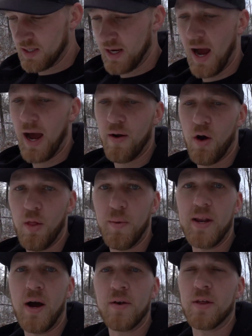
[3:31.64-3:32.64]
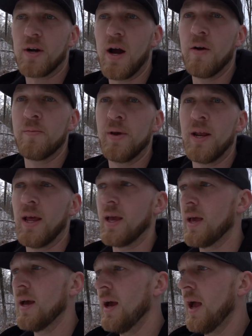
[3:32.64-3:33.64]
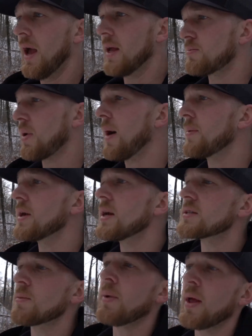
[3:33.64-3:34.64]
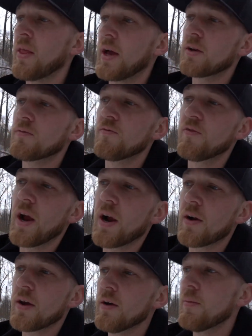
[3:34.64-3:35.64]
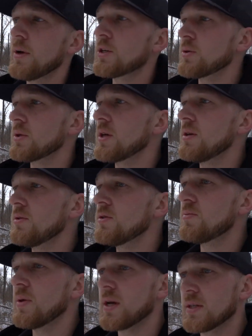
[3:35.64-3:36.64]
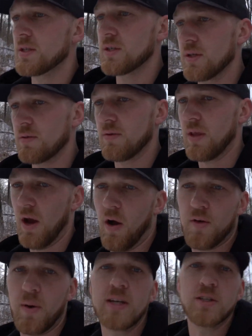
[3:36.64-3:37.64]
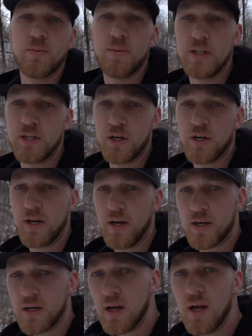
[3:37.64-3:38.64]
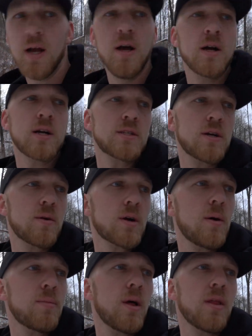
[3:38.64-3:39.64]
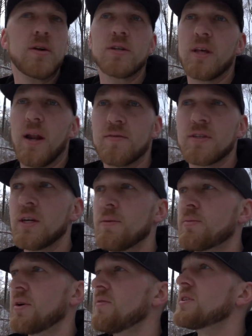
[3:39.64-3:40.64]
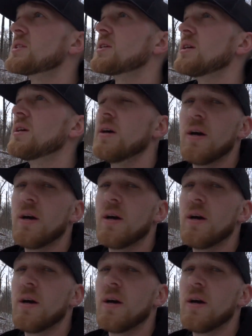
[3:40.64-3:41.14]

not all the way down to the ground, meaning it probably hasn't been like very habitually used, because otherwise it would be dirt here, because there were a couple others that I've seen previously